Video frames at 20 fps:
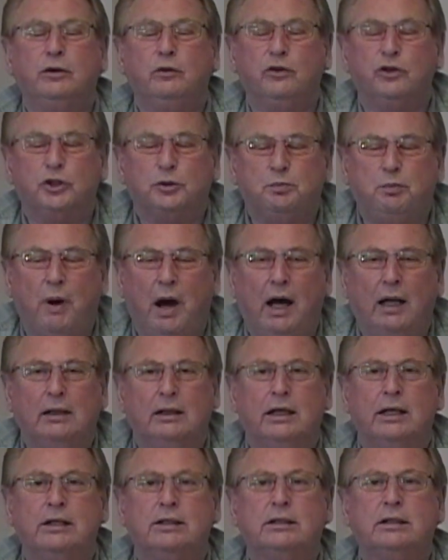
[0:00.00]

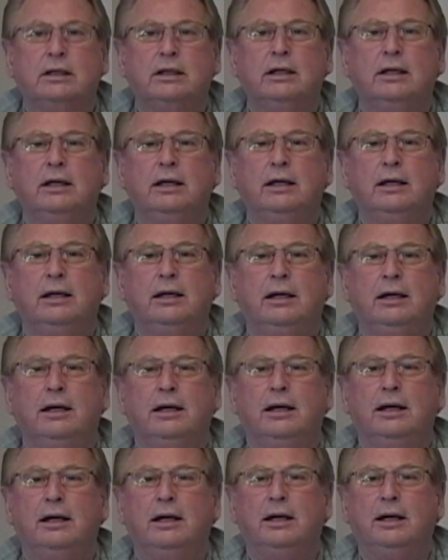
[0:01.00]
spotless,
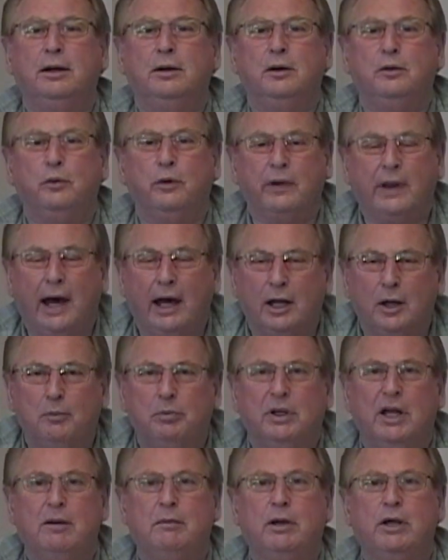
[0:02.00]
without a
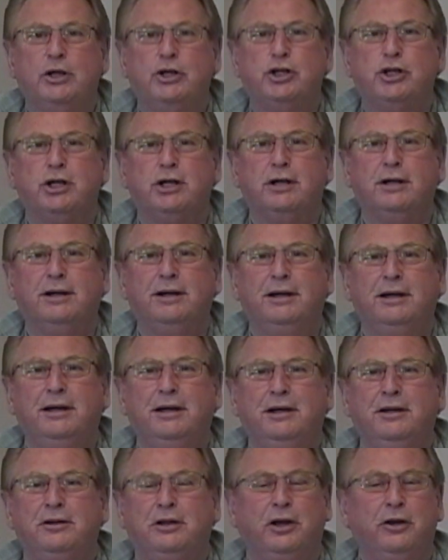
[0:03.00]
blemish,
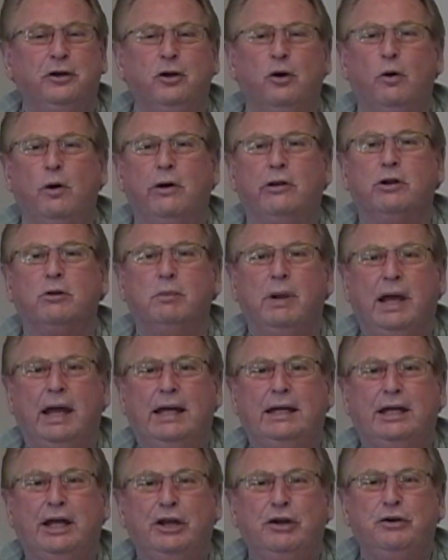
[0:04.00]
that no other
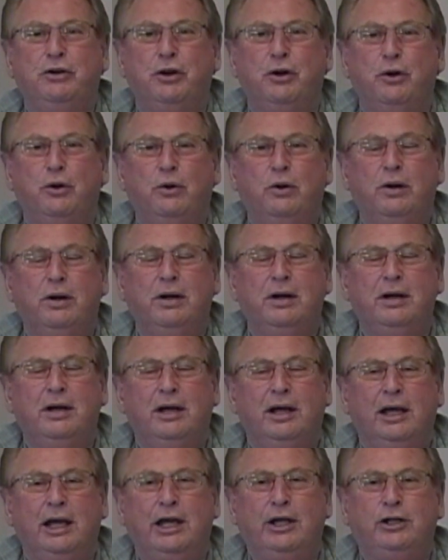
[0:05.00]
man can do
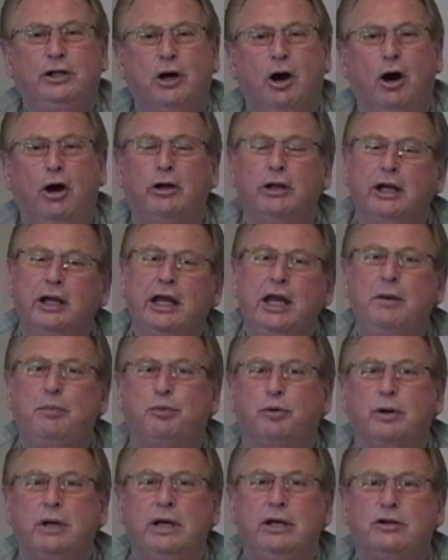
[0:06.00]
he taught and he
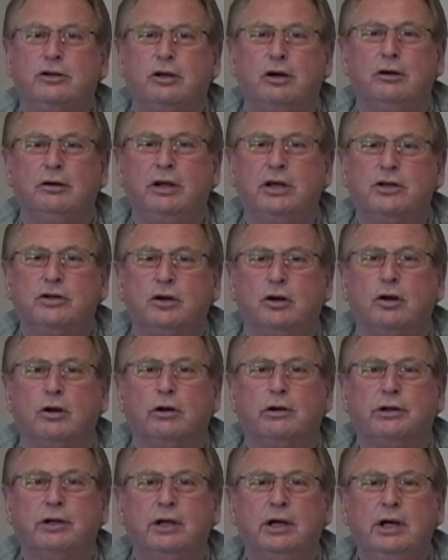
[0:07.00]
preached on this
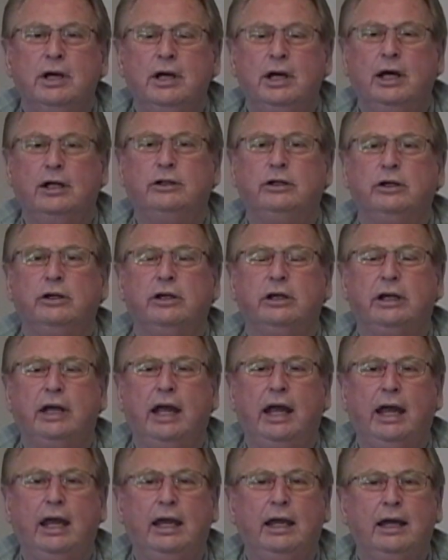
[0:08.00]
earth and to the
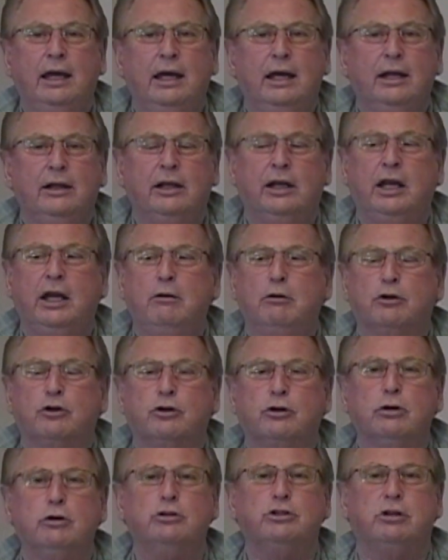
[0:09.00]
day that he was
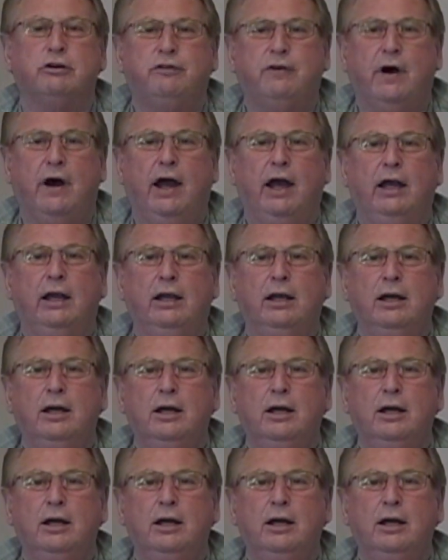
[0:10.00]
crucified